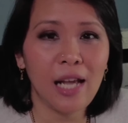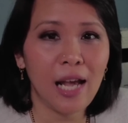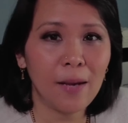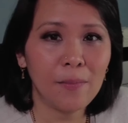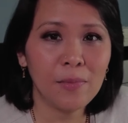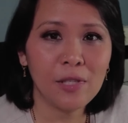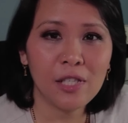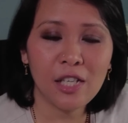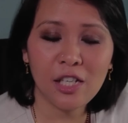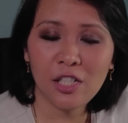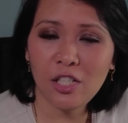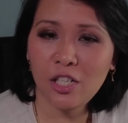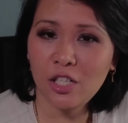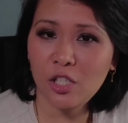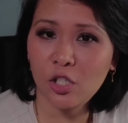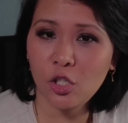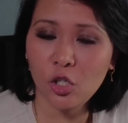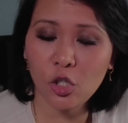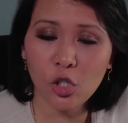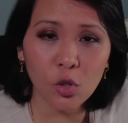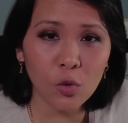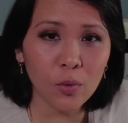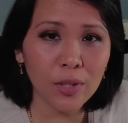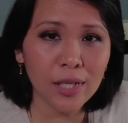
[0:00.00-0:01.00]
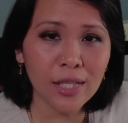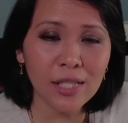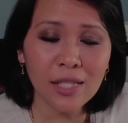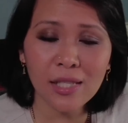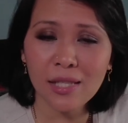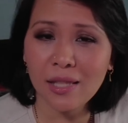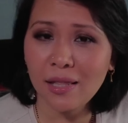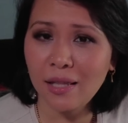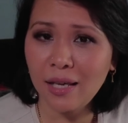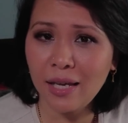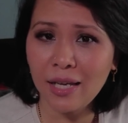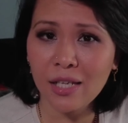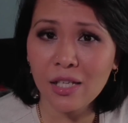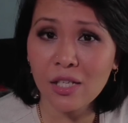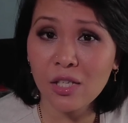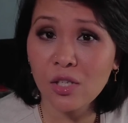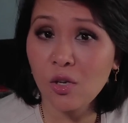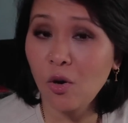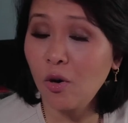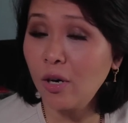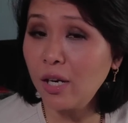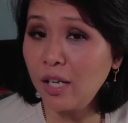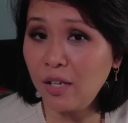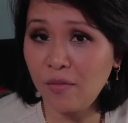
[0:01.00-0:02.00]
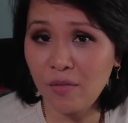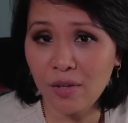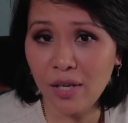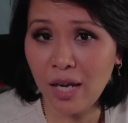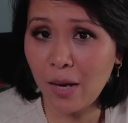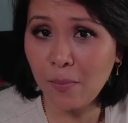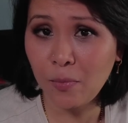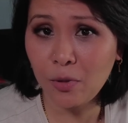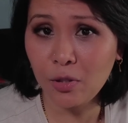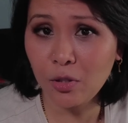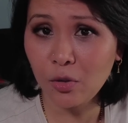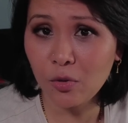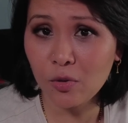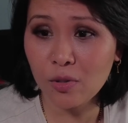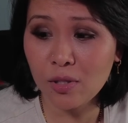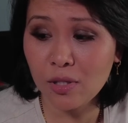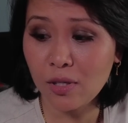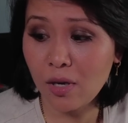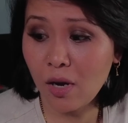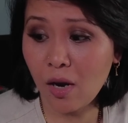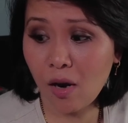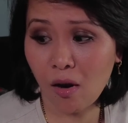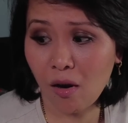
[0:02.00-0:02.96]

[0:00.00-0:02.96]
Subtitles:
apps such as Todoist, Things, or even Apple Notes.